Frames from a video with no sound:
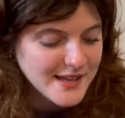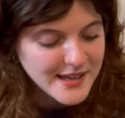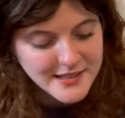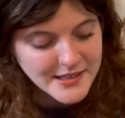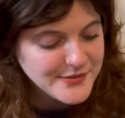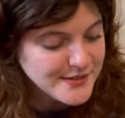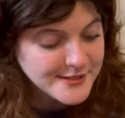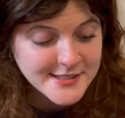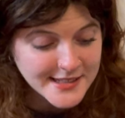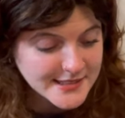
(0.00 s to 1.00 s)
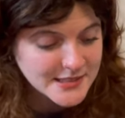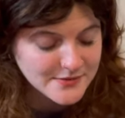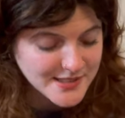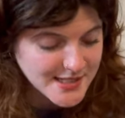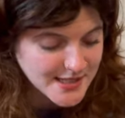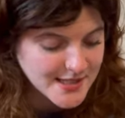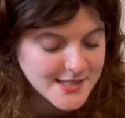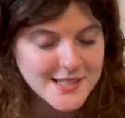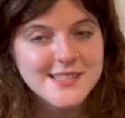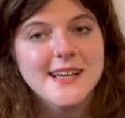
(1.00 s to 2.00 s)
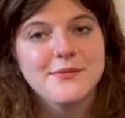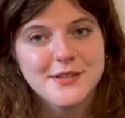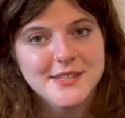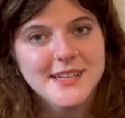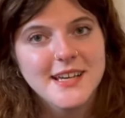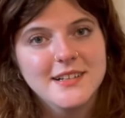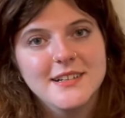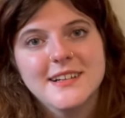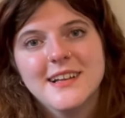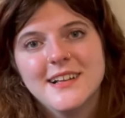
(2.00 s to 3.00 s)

I loved every second of knitting this, except for the tail.